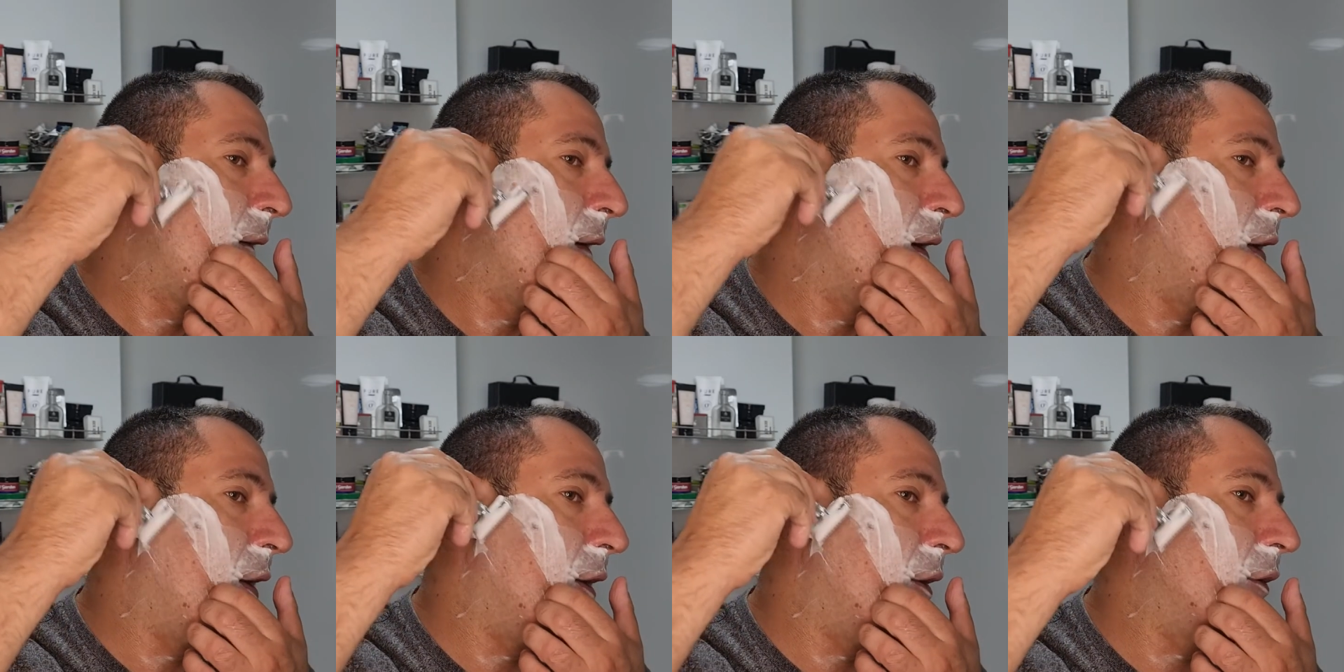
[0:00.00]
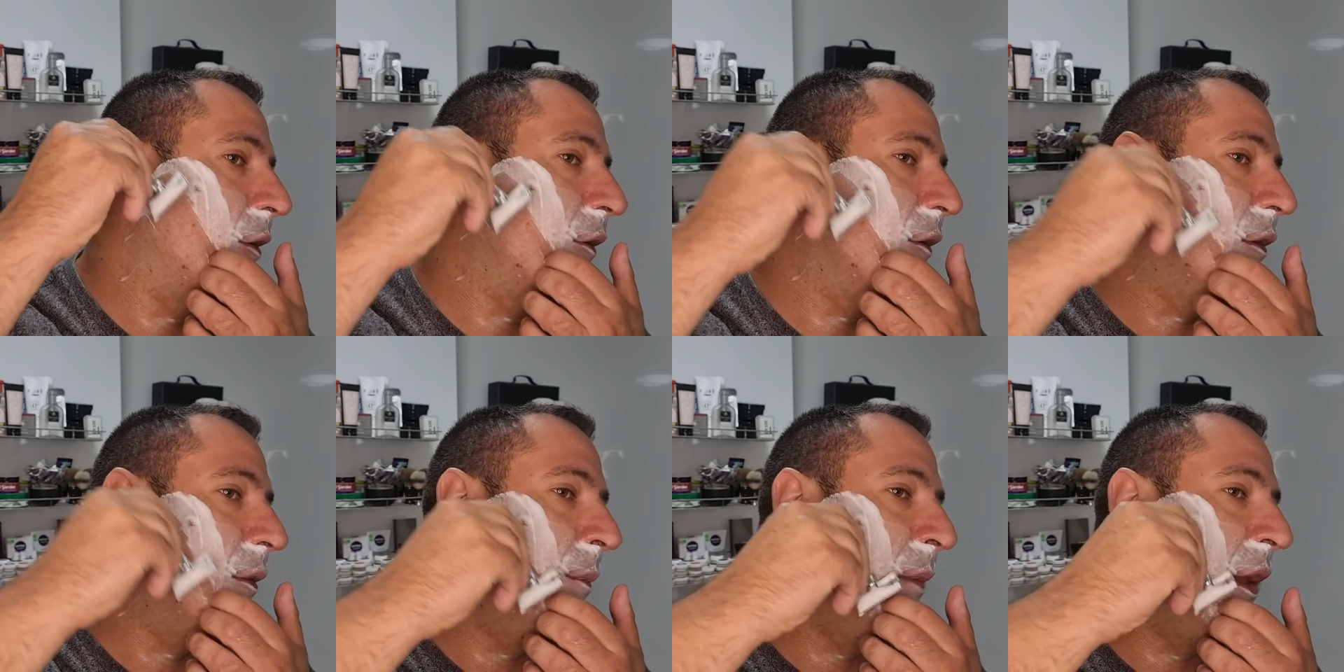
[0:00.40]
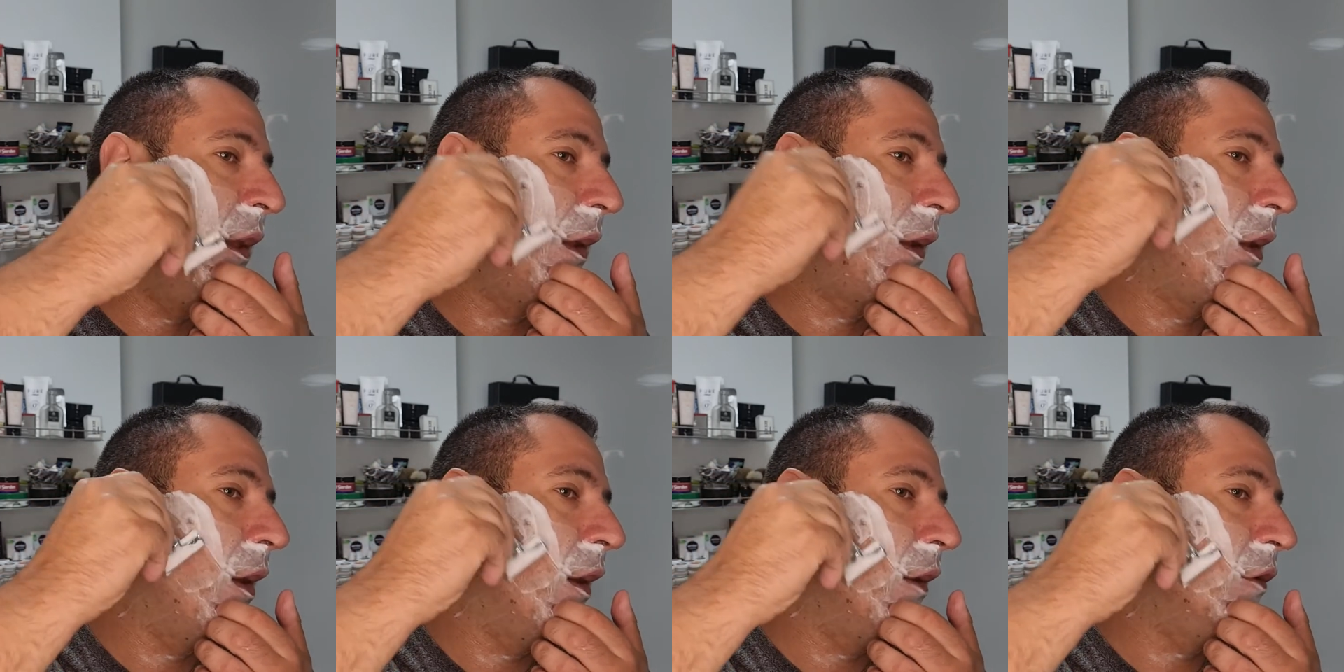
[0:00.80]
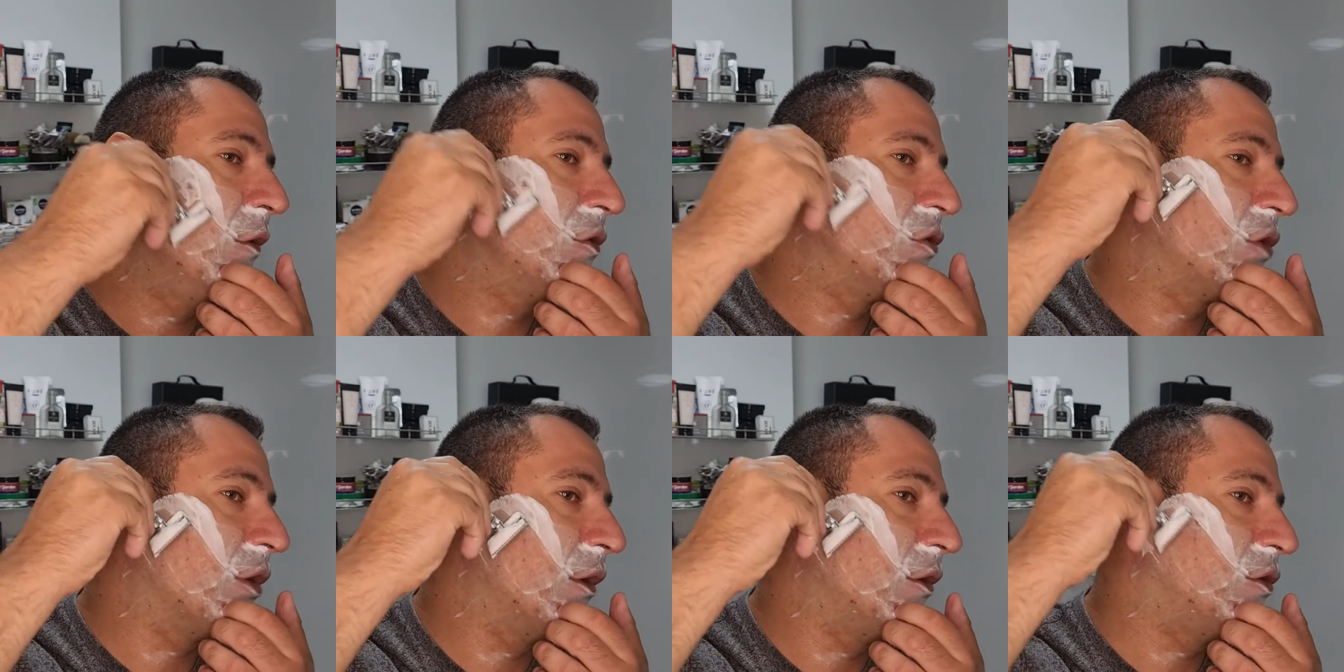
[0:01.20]
and only the meek are
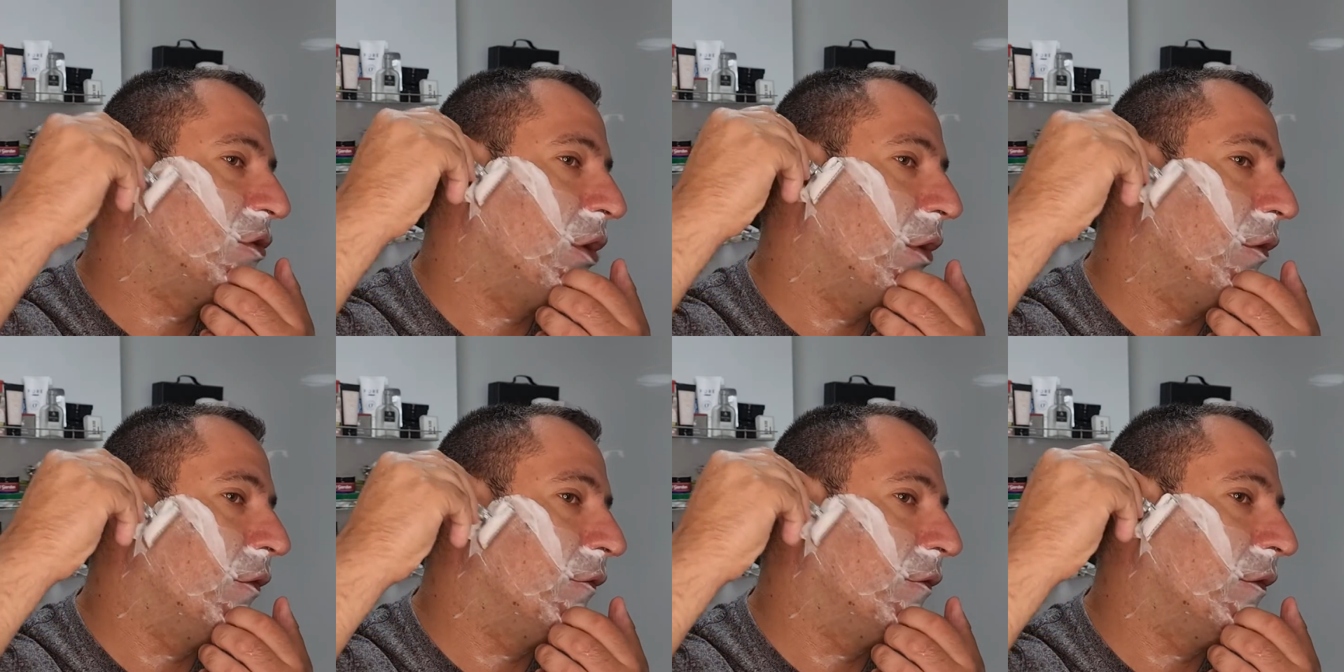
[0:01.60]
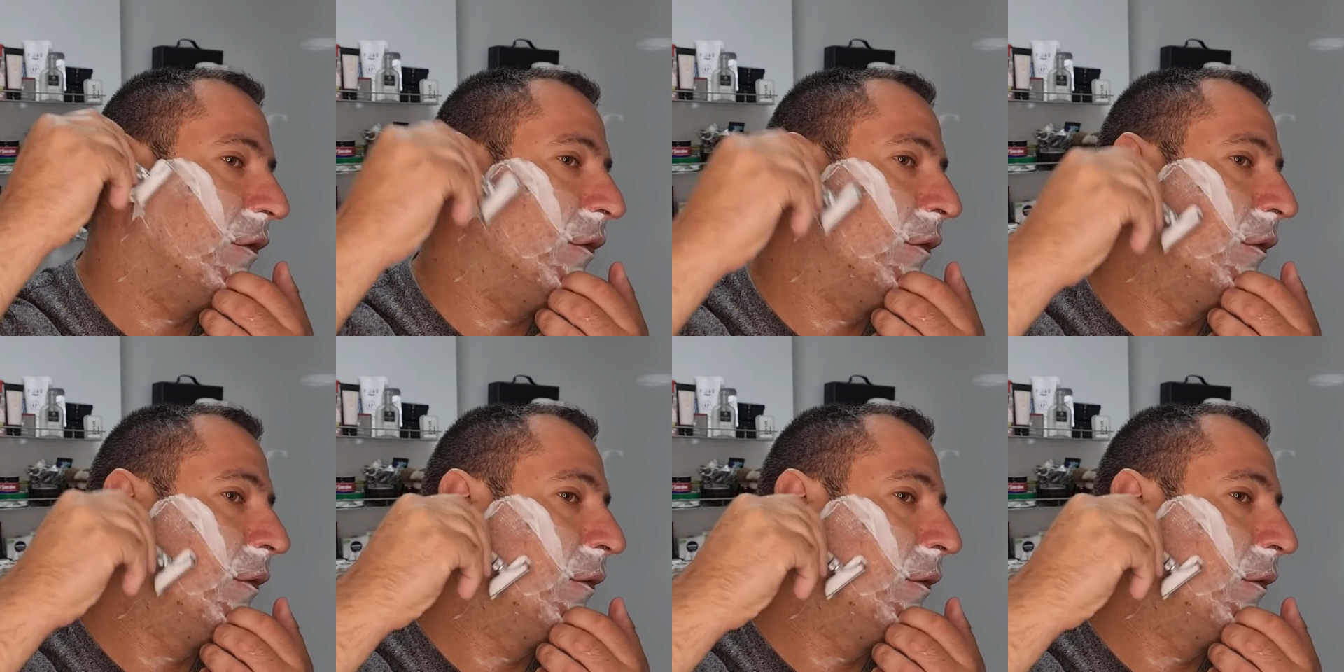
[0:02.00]
usually chosen.